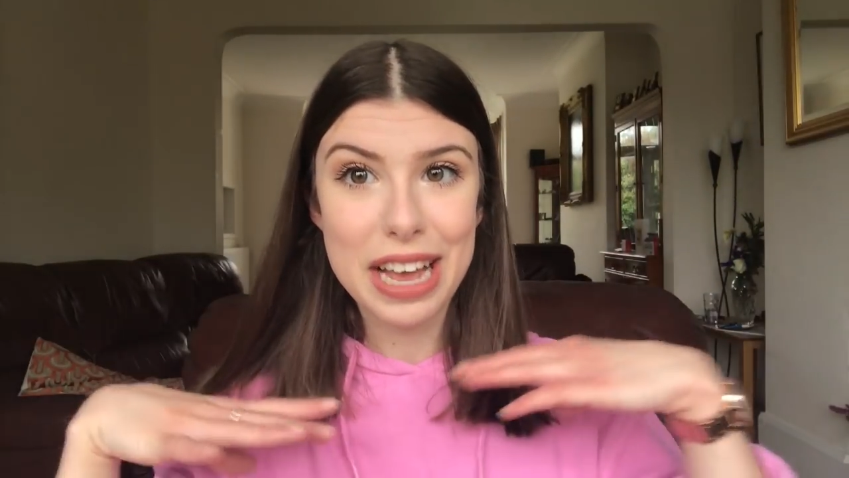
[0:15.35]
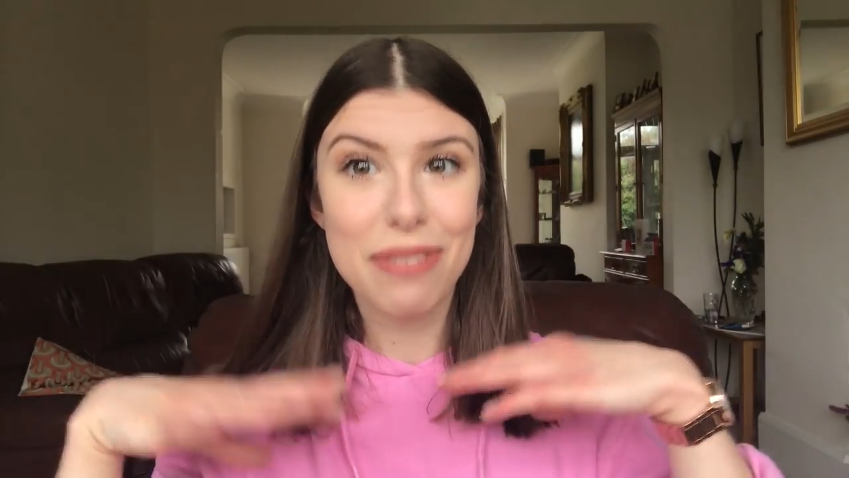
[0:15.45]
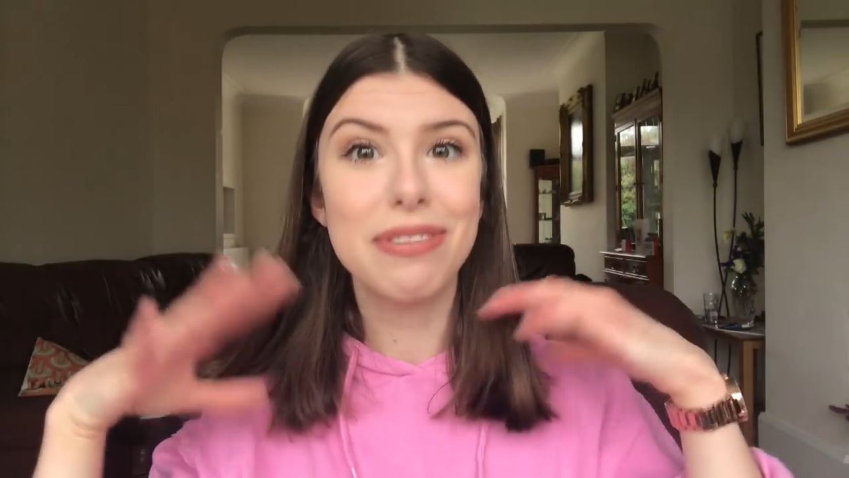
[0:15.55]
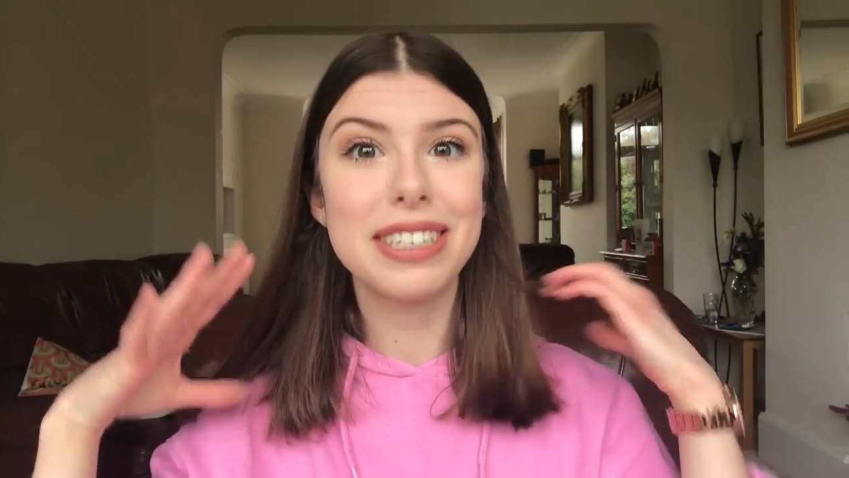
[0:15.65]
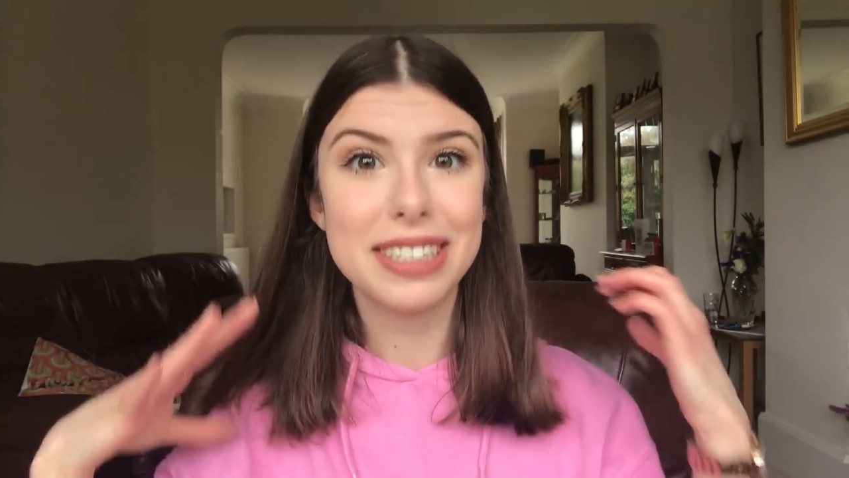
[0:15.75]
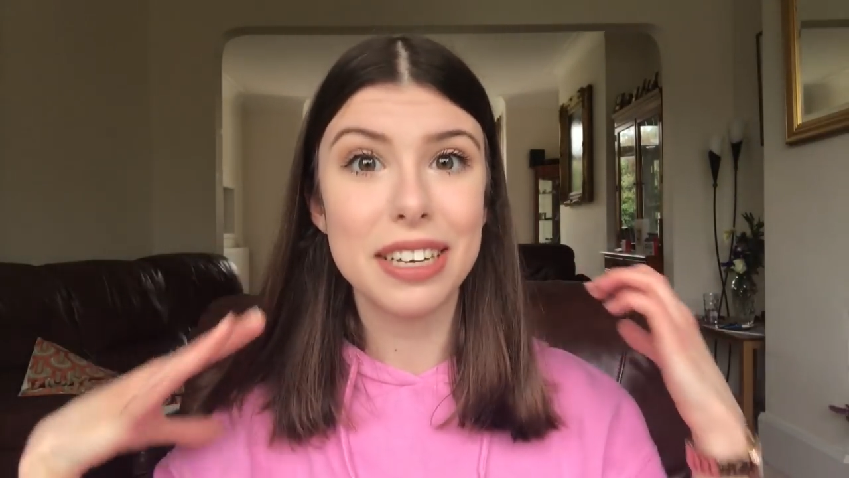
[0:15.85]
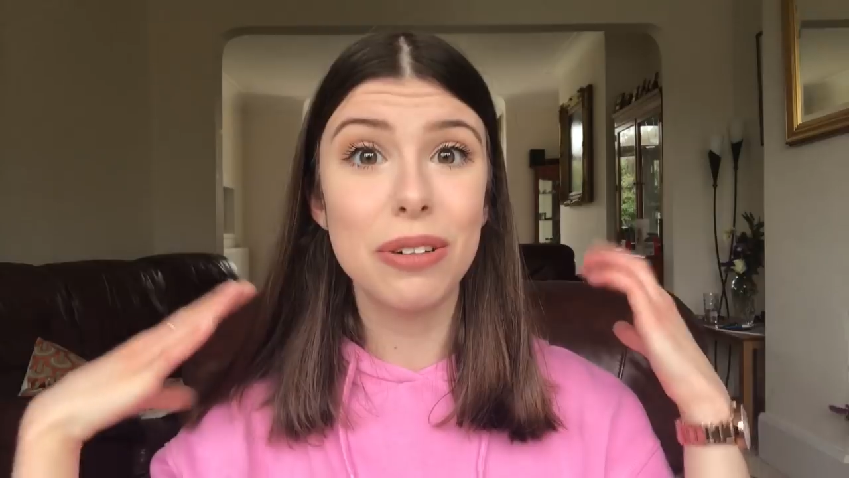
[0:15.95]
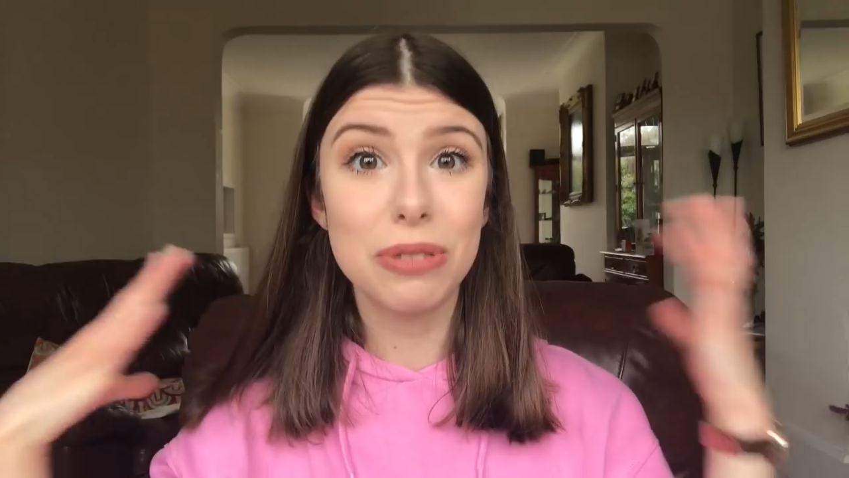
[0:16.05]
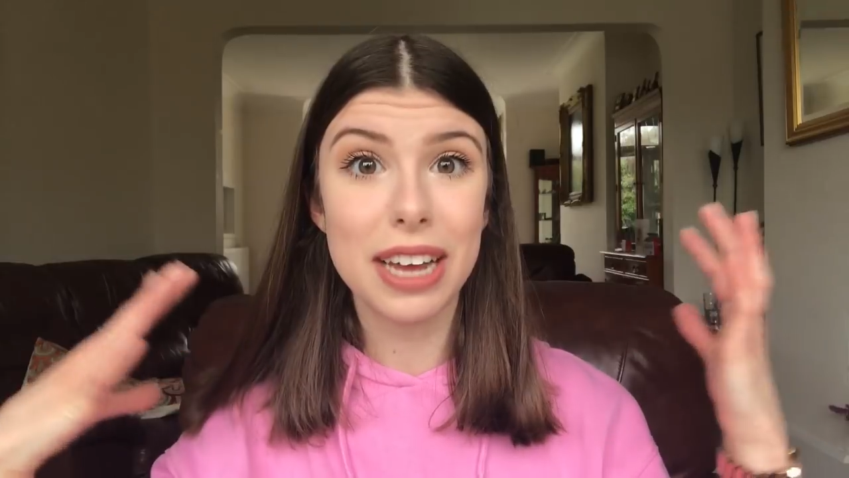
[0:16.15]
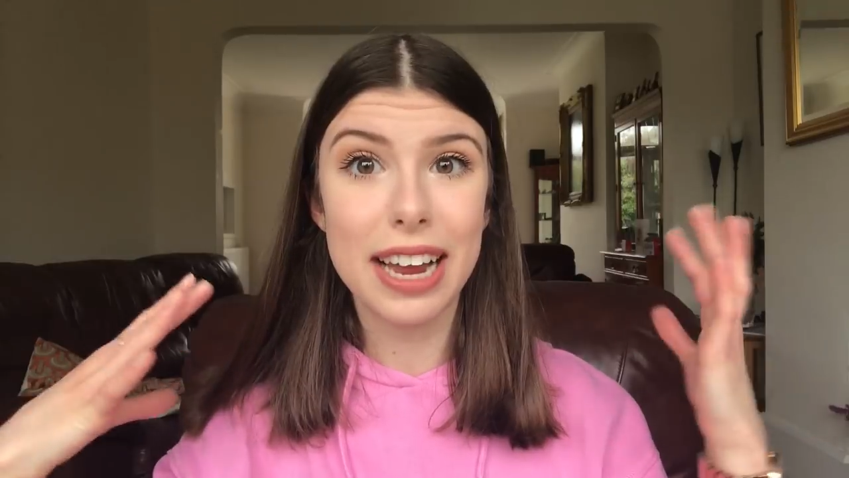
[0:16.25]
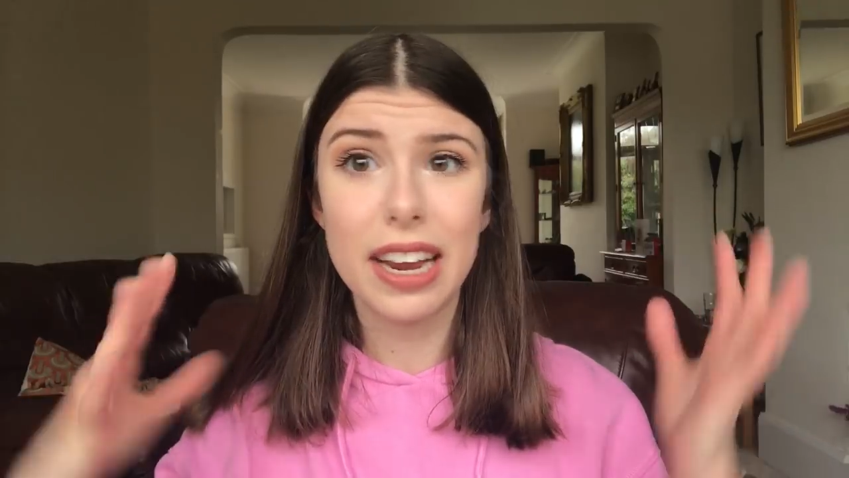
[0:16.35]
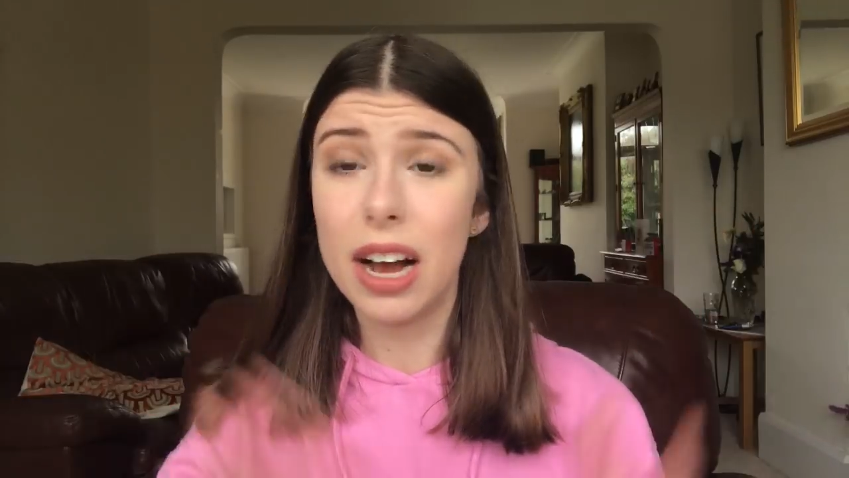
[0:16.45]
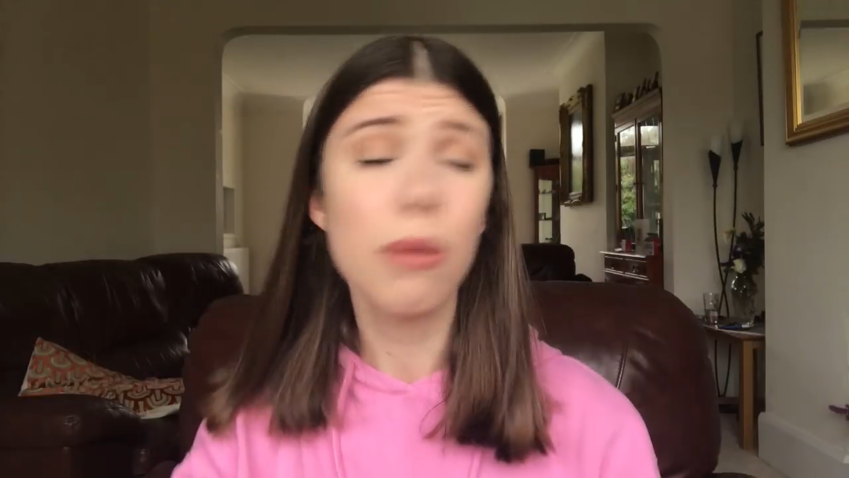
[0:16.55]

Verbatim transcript: every single day.